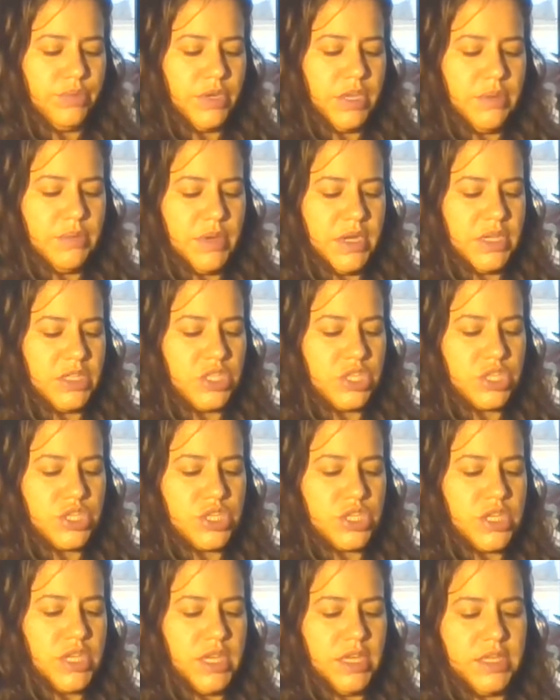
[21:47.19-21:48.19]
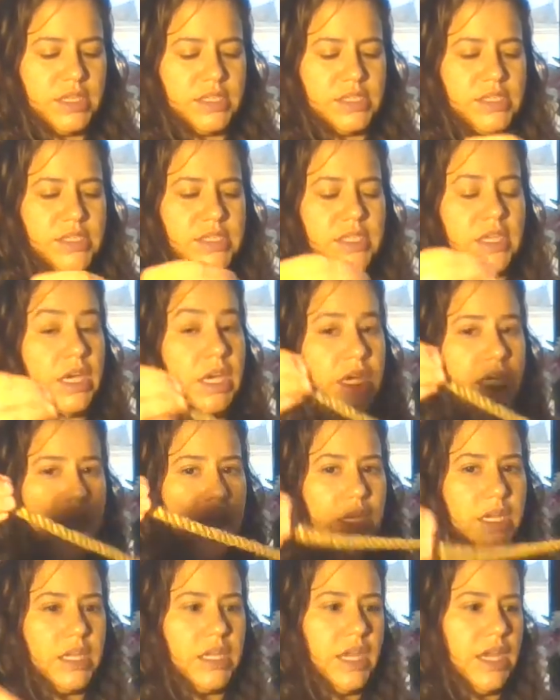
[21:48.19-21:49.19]
pretty much is
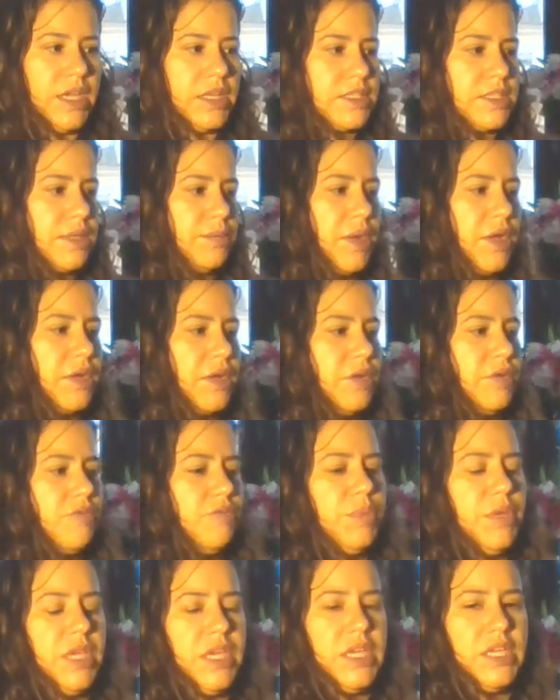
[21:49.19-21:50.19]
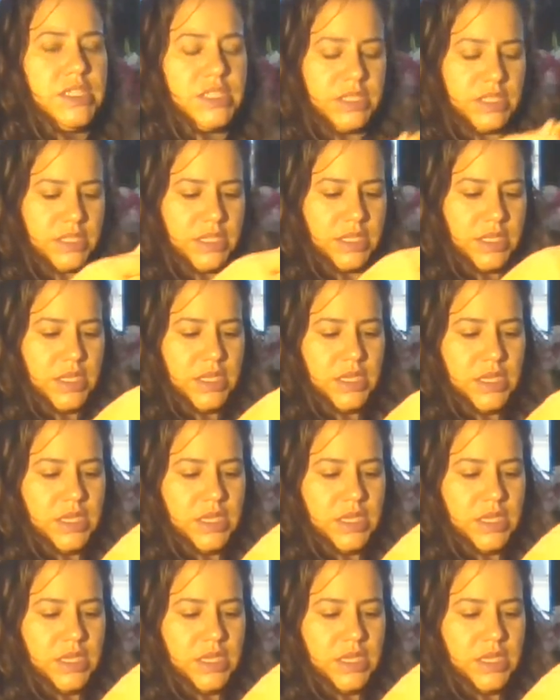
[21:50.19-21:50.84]
cutting an X amount of piece,